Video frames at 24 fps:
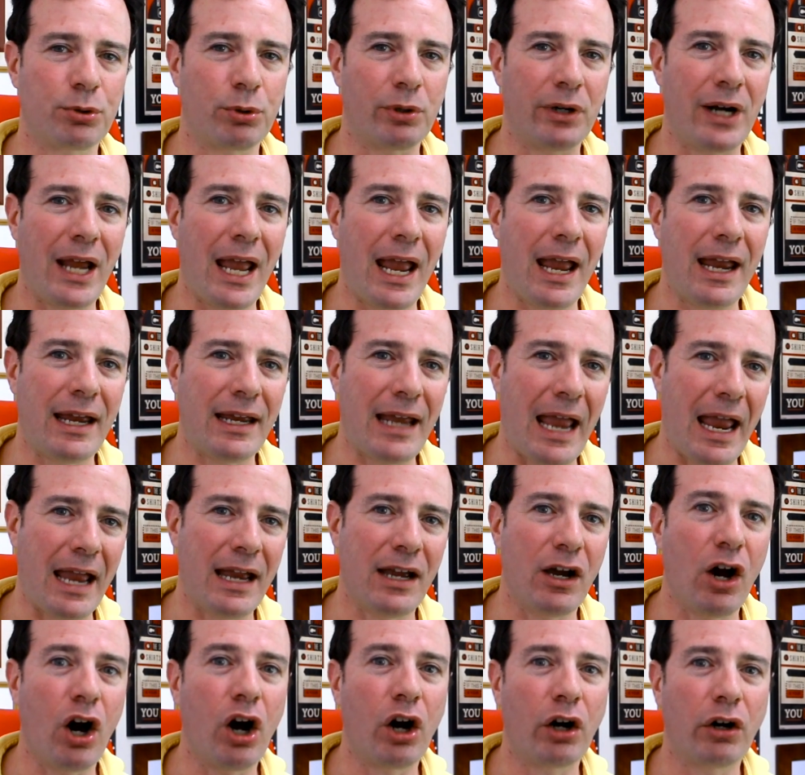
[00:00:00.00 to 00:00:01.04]
or
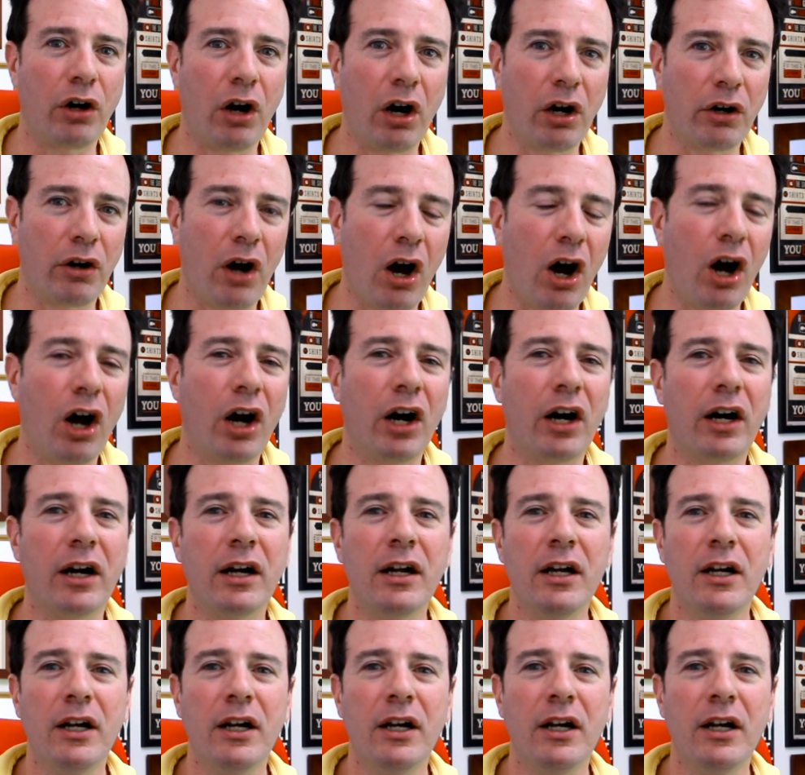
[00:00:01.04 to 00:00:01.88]
AARRR,